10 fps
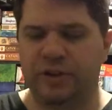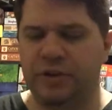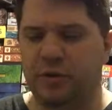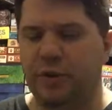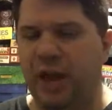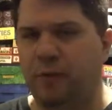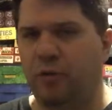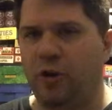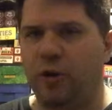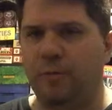So that
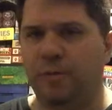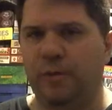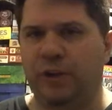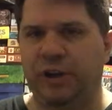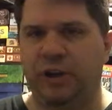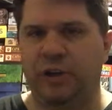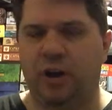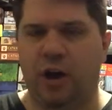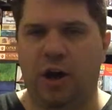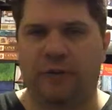will hopefully
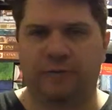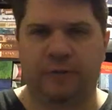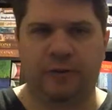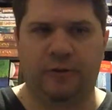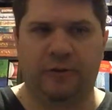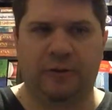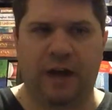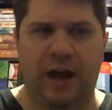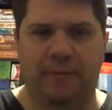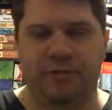
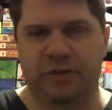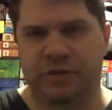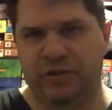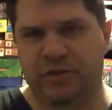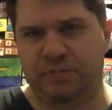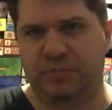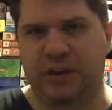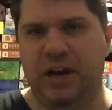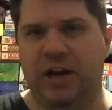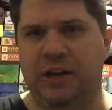offer options
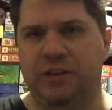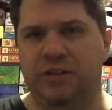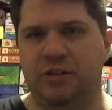beyond